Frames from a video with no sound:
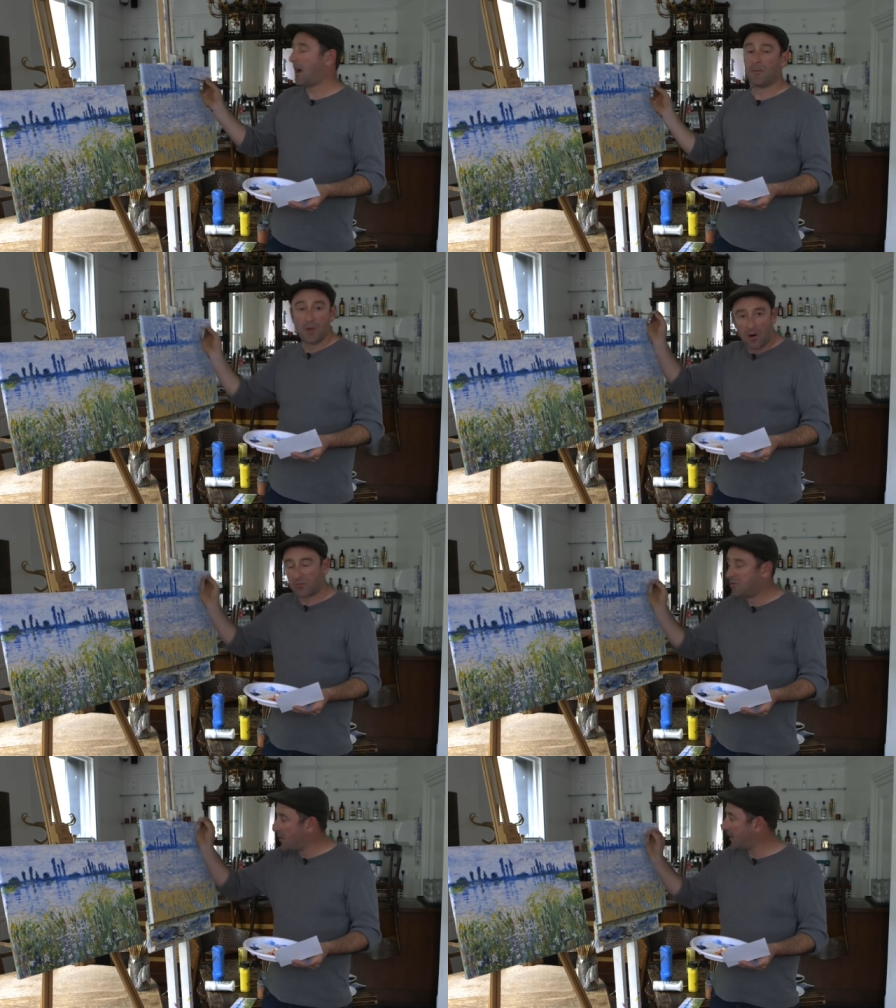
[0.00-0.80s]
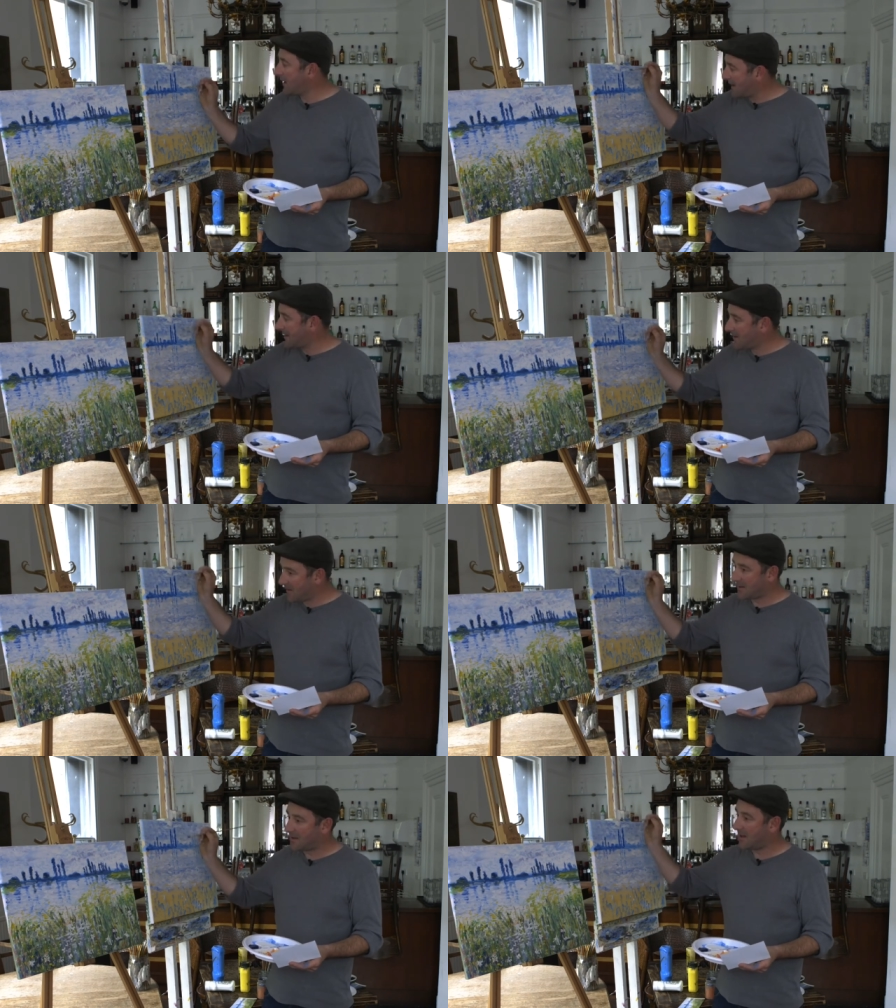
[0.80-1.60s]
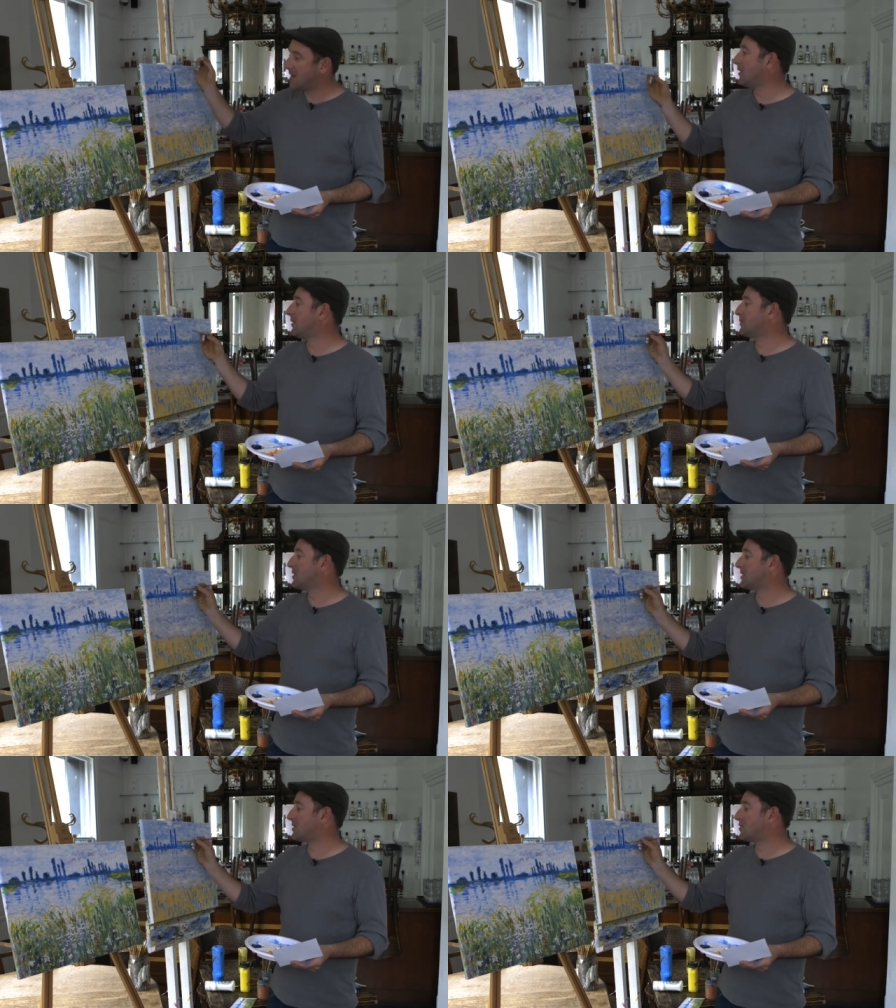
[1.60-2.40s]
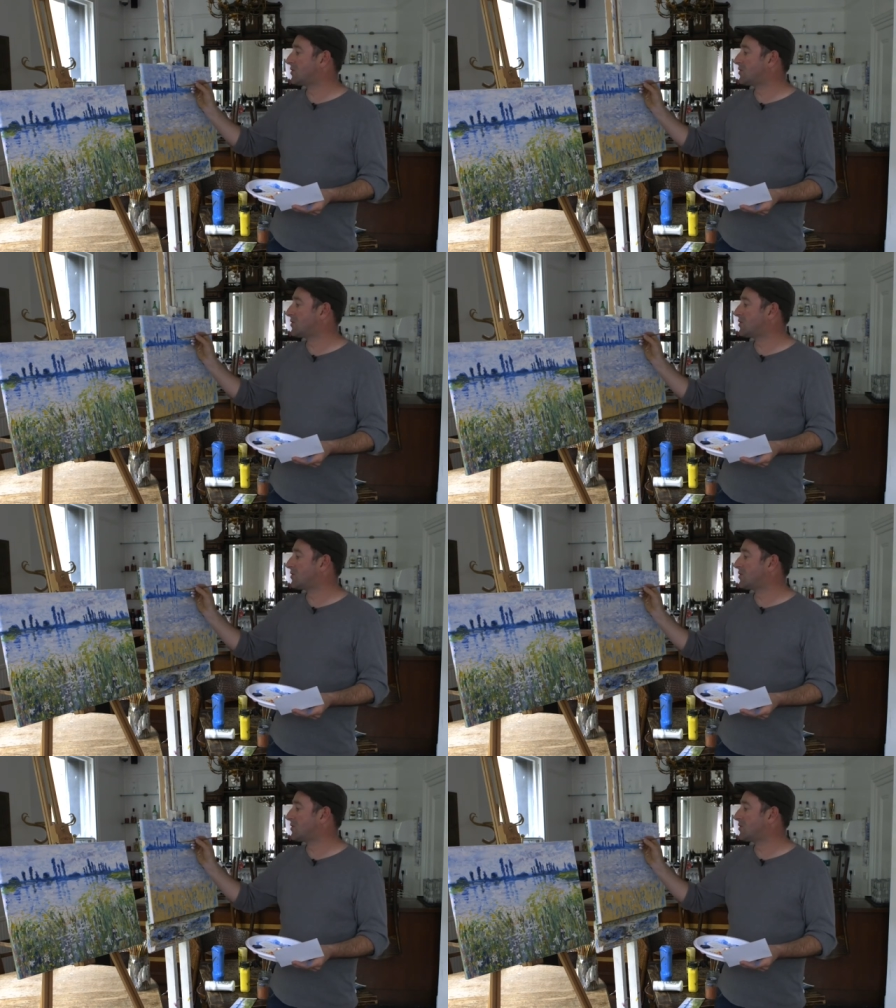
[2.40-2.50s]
I'm not rubbing any of this in, or I'm just